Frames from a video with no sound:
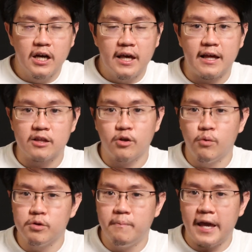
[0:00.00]
that you
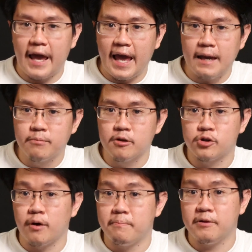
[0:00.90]
would be able
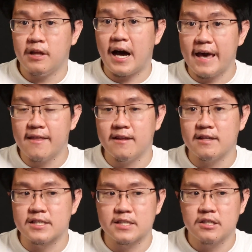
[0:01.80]
to apply
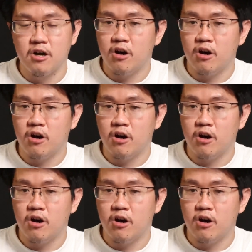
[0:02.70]
this